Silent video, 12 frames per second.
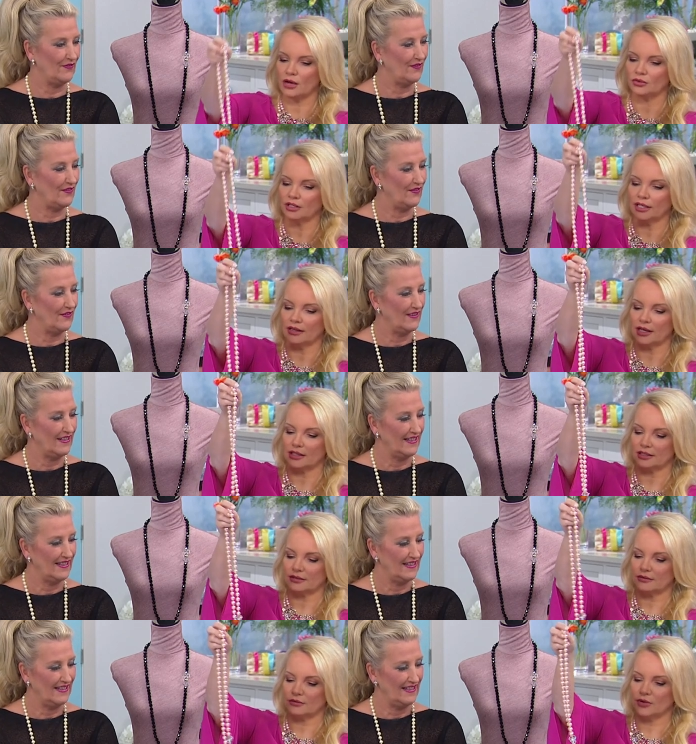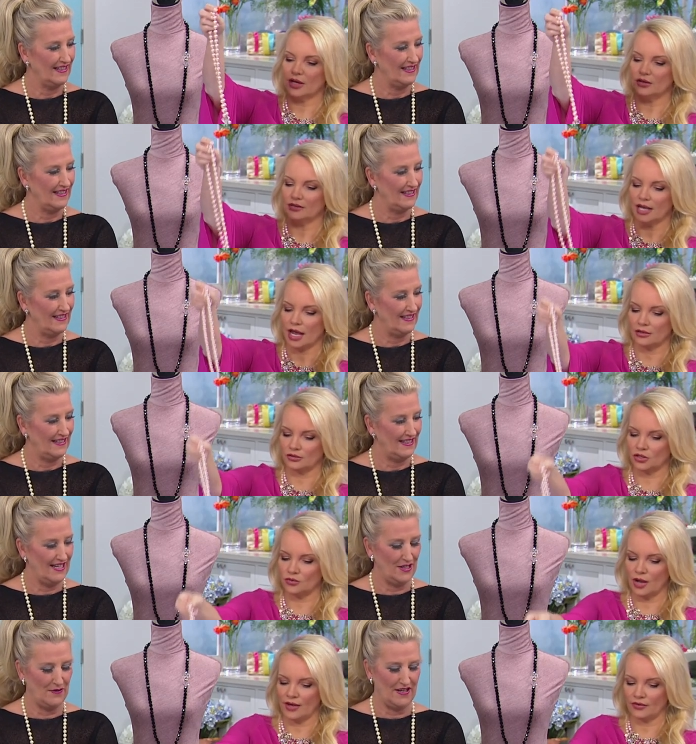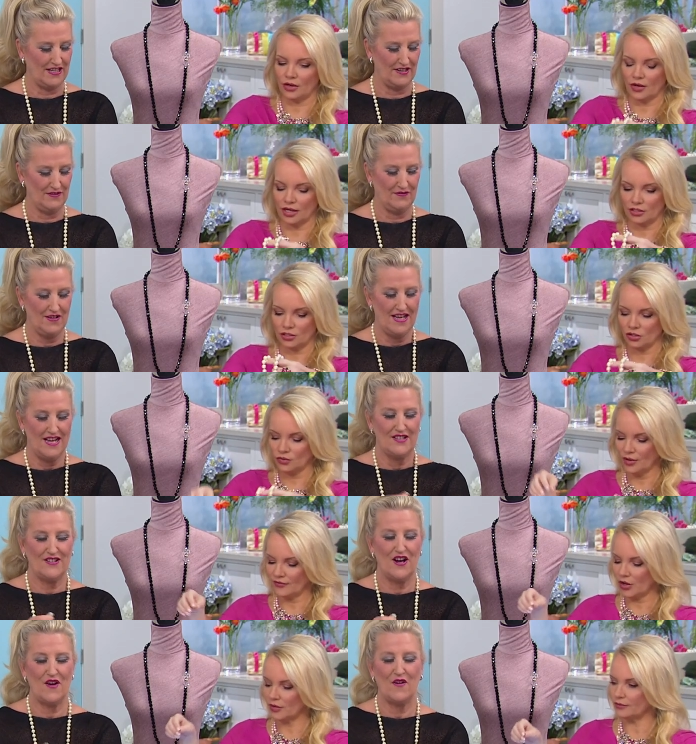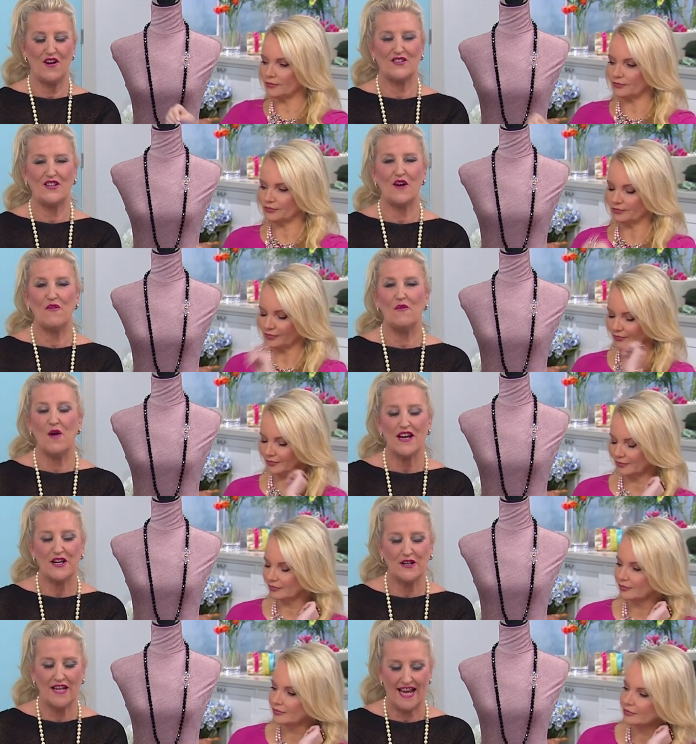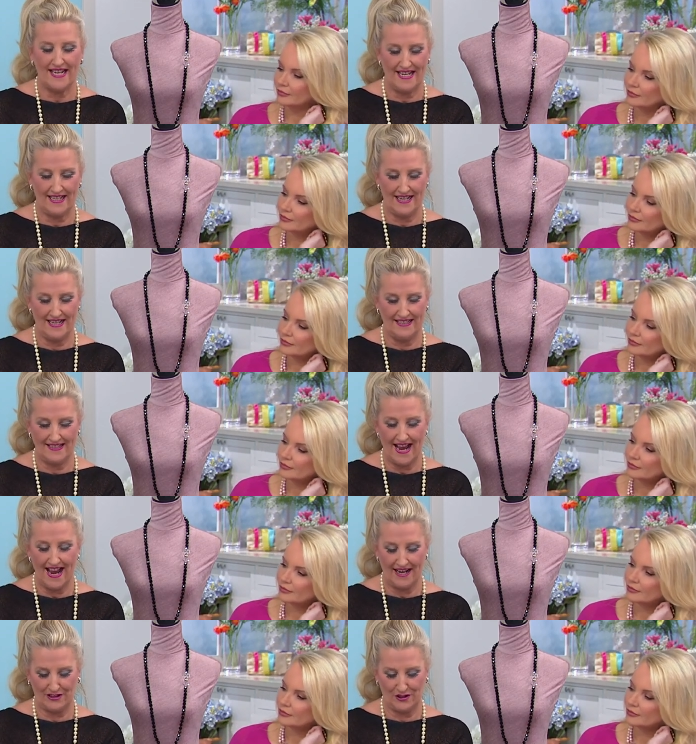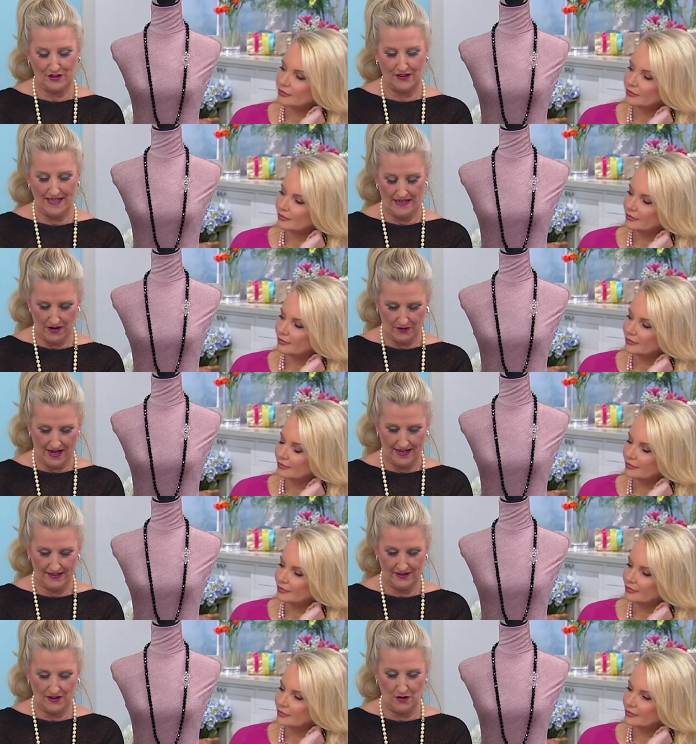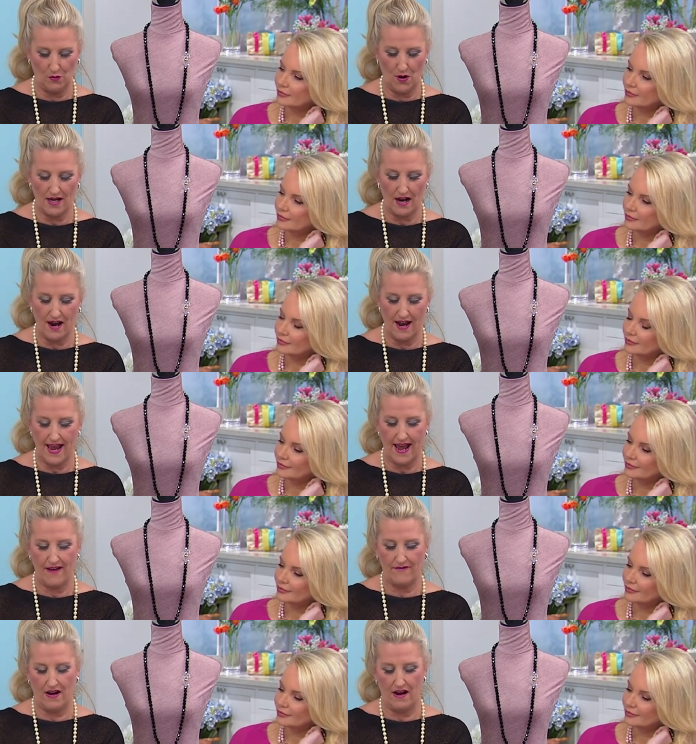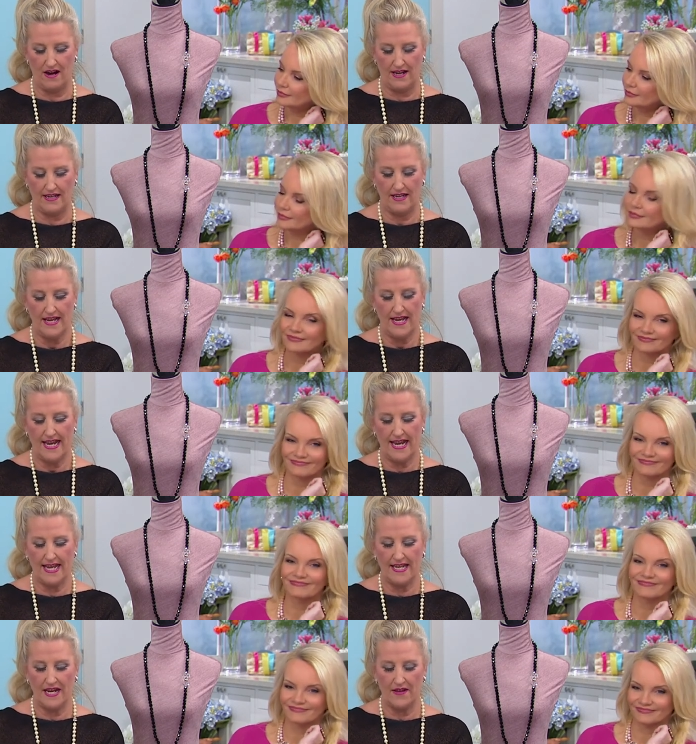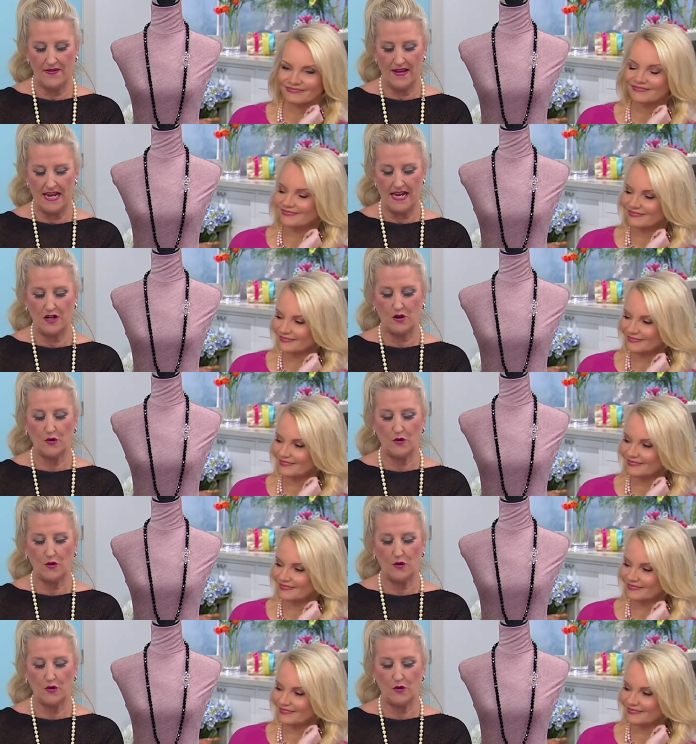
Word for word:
Speaker 1: go. Look at this. Well, yeah. You Here have, we go. Okay, so you have so,
Speaker 2: so what you're getting is actually, okay, so what I have on in the